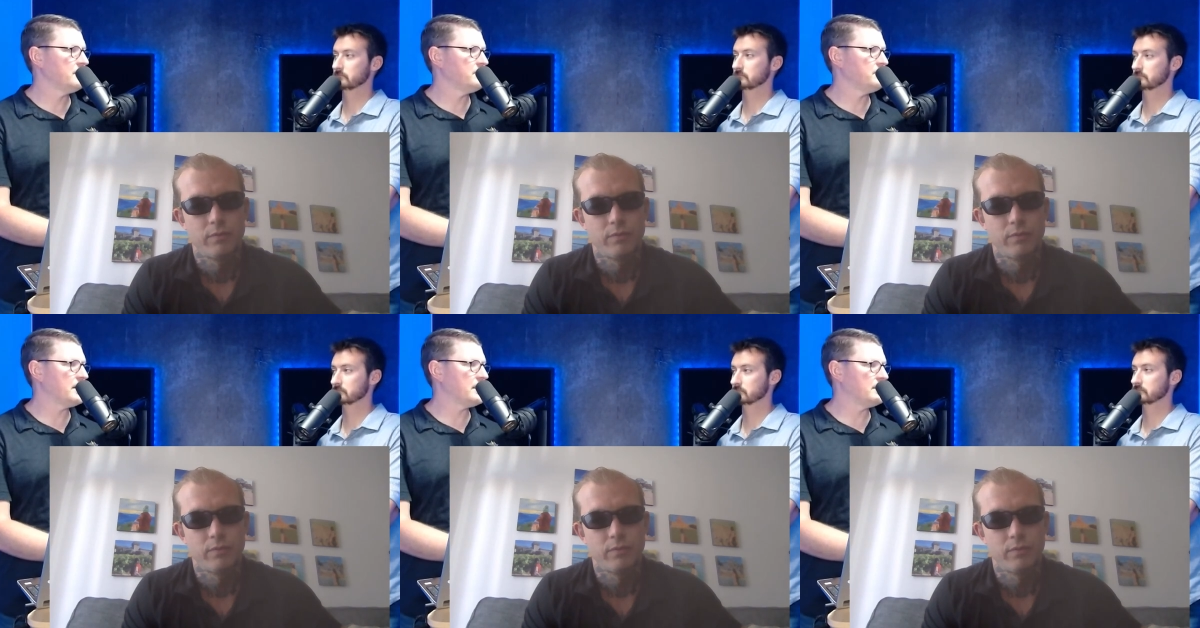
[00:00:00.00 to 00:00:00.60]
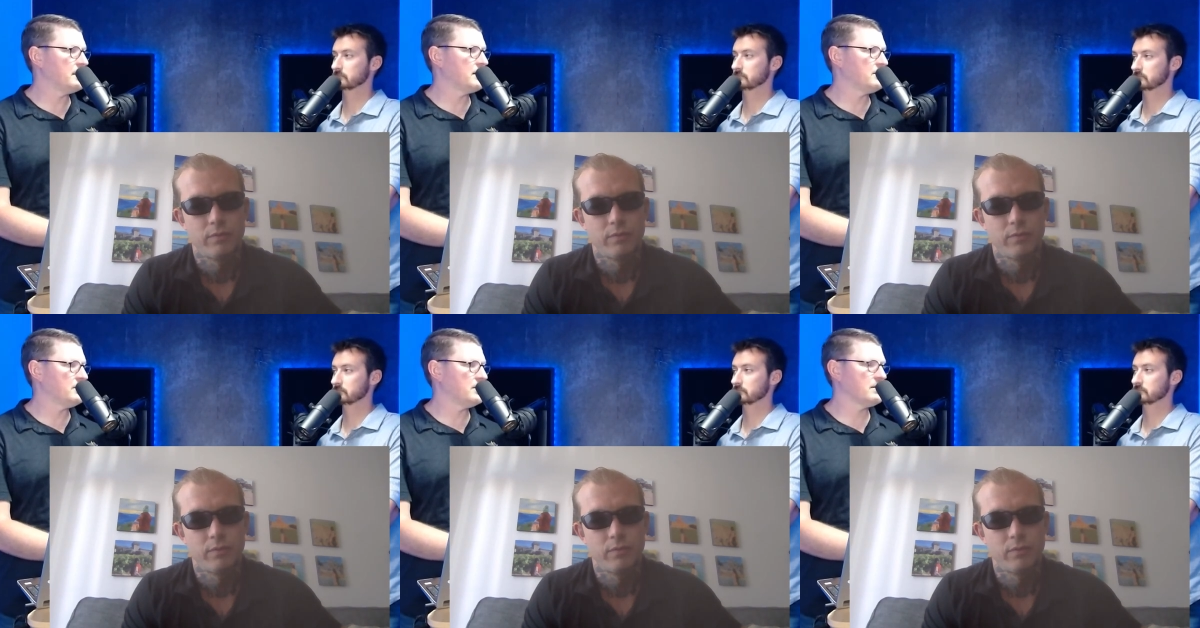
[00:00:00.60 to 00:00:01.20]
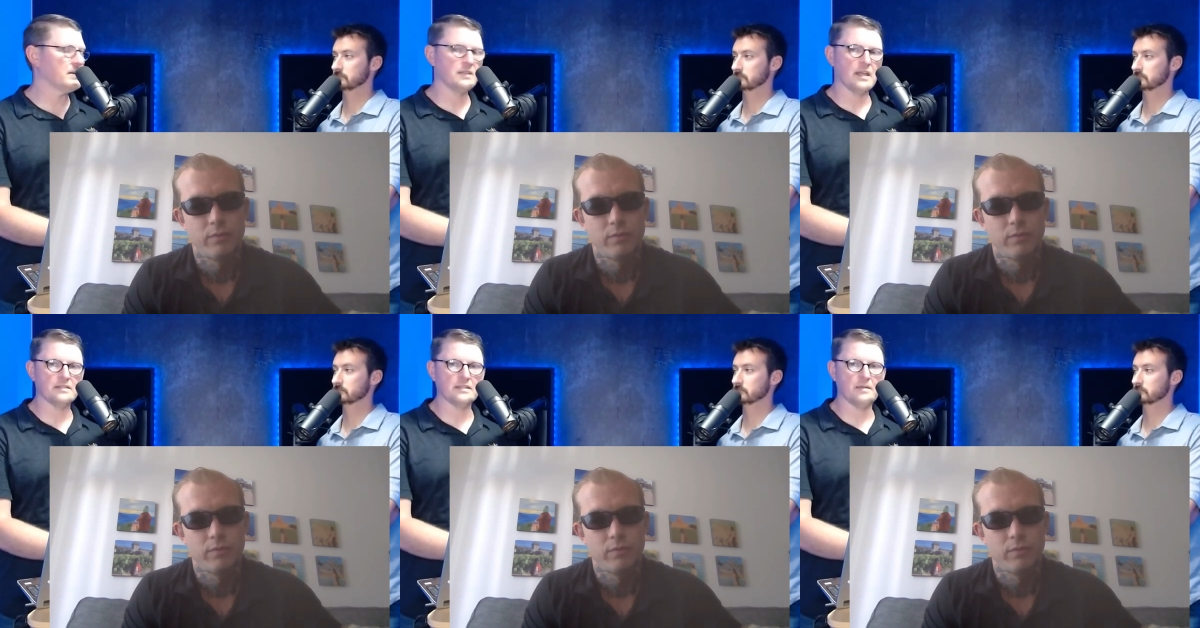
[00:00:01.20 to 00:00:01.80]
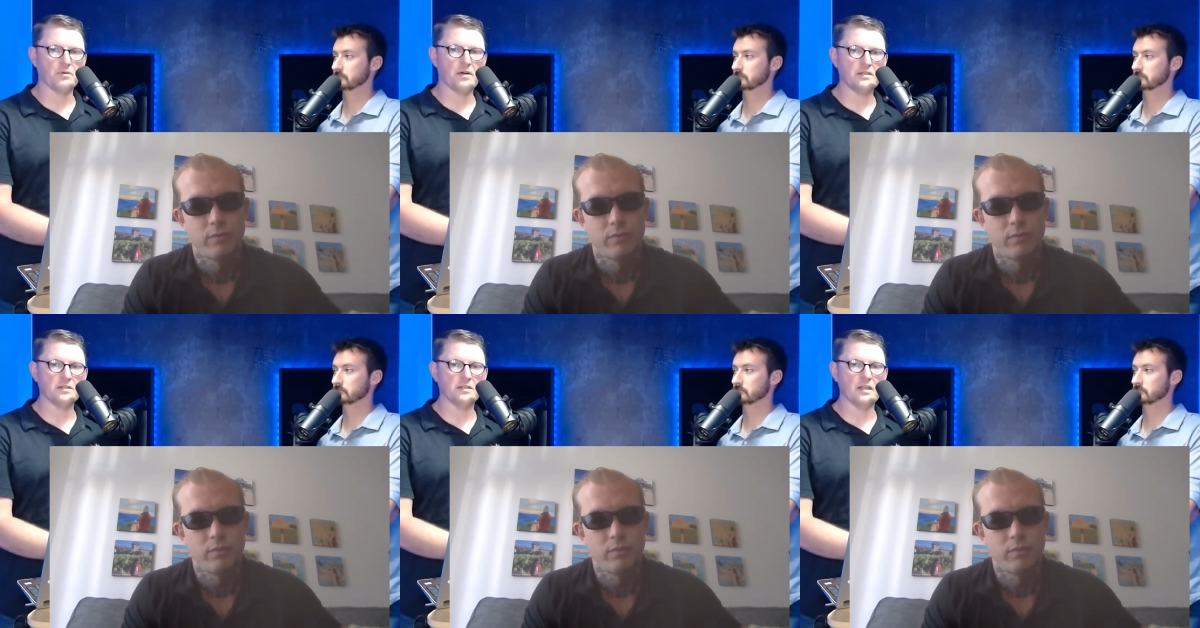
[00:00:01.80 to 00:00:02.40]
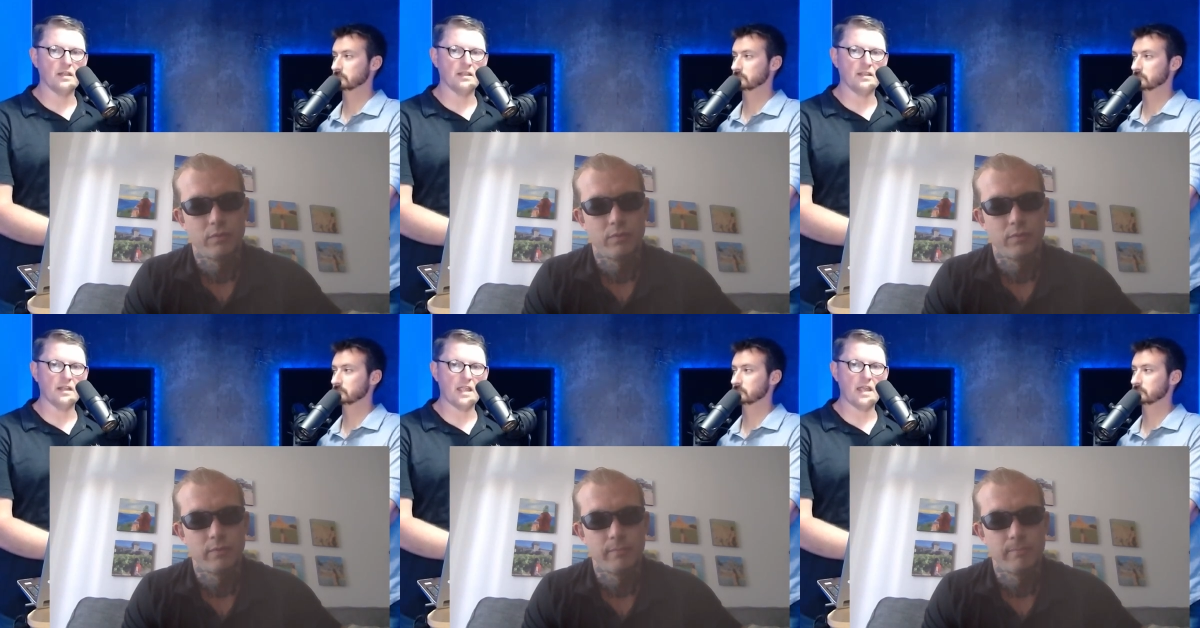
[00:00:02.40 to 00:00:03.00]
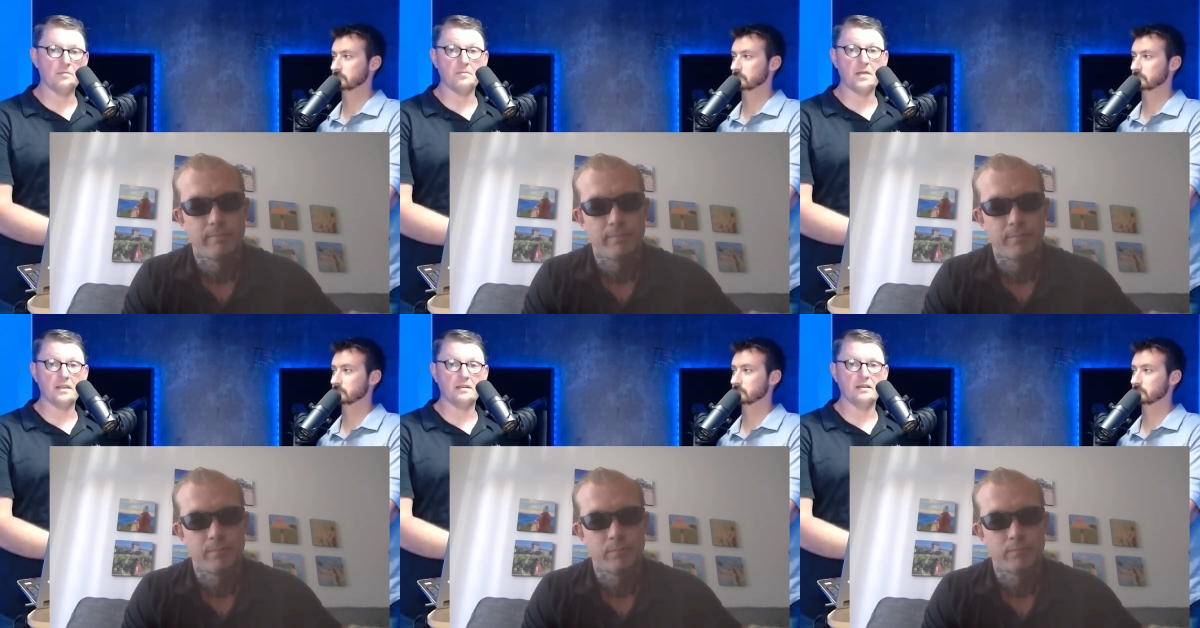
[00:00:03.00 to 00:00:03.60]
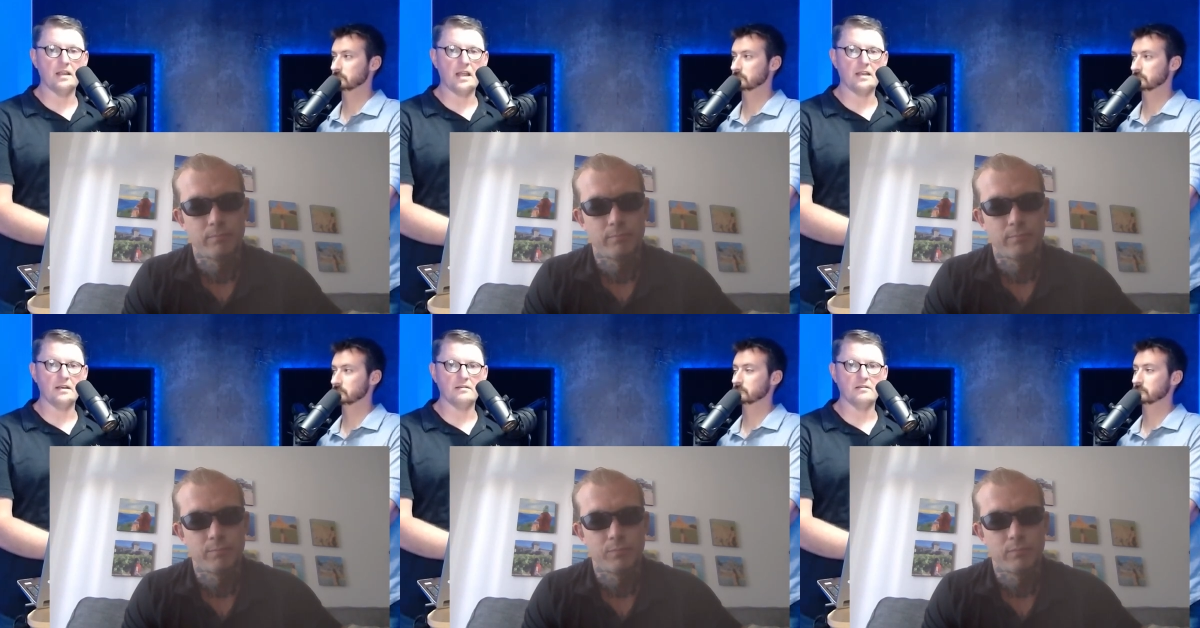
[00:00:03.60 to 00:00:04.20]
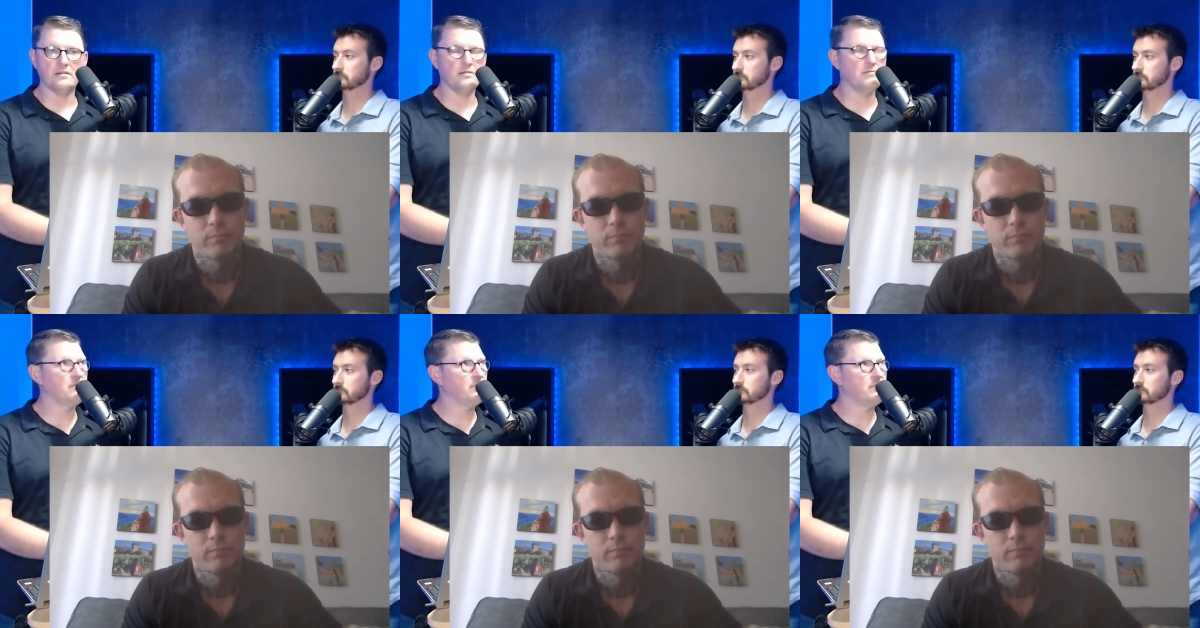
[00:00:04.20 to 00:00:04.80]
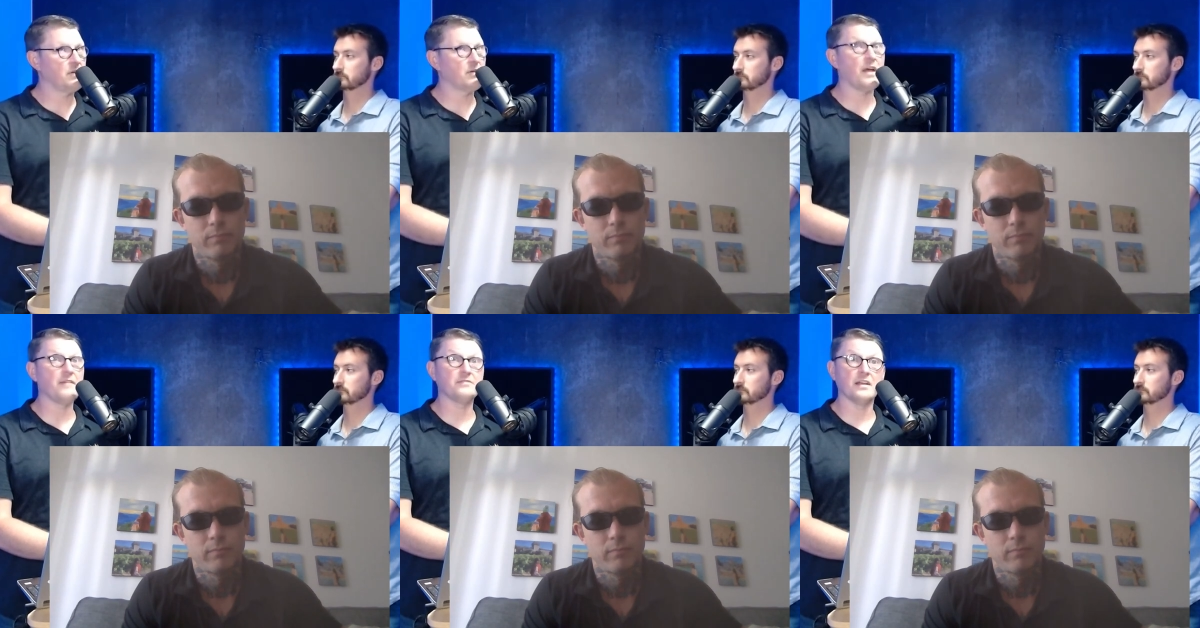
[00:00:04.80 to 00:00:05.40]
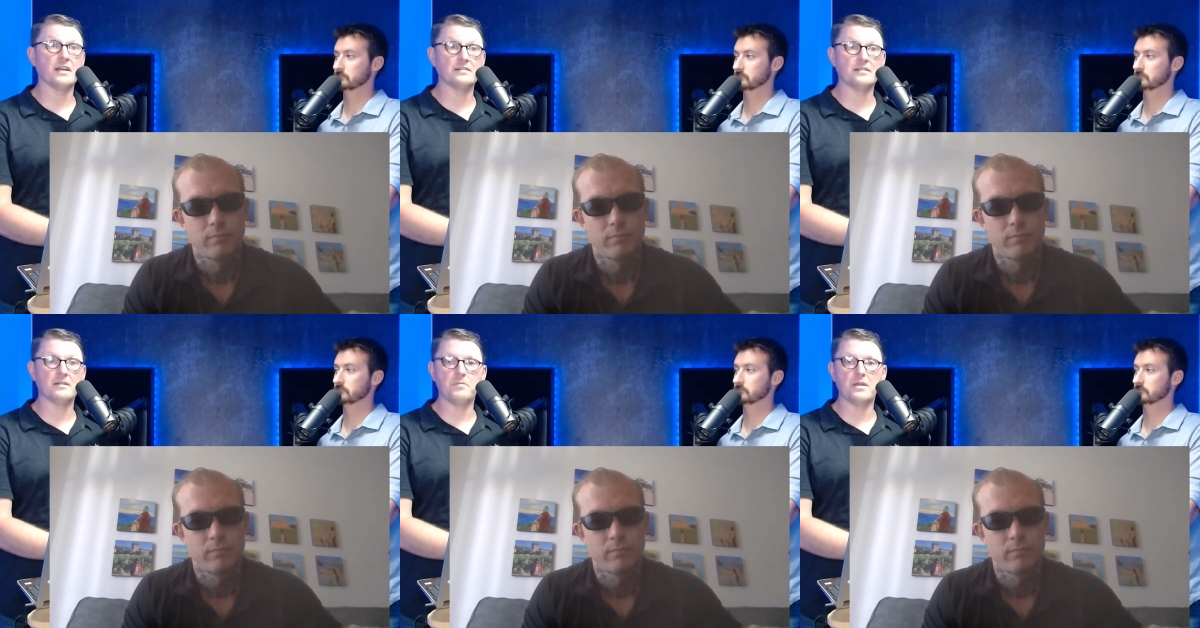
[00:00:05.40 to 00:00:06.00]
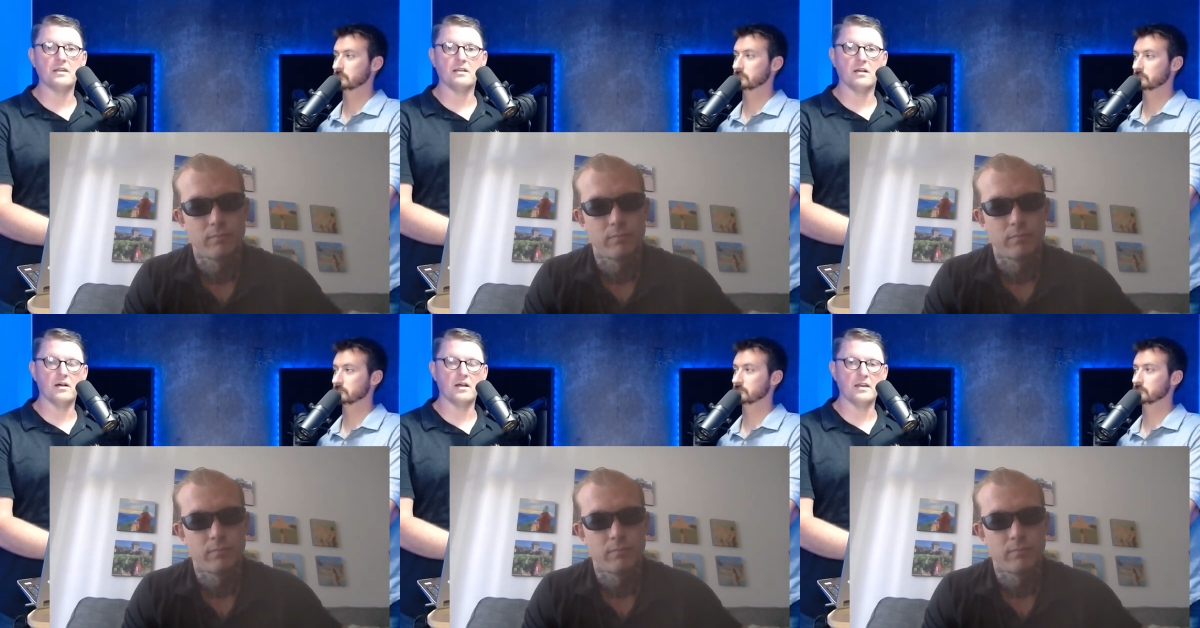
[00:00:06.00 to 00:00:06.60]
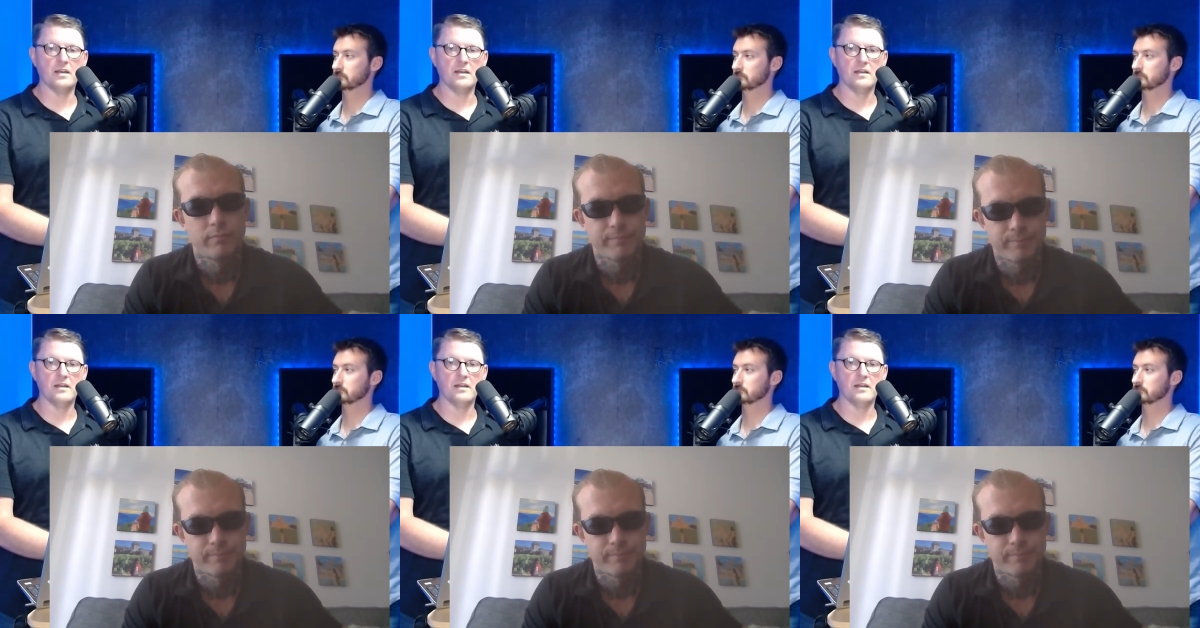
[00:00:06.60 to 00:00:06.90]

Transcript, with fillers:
Speaker 1: But there there is that separation that, that can be made and, and your life's not as dependent on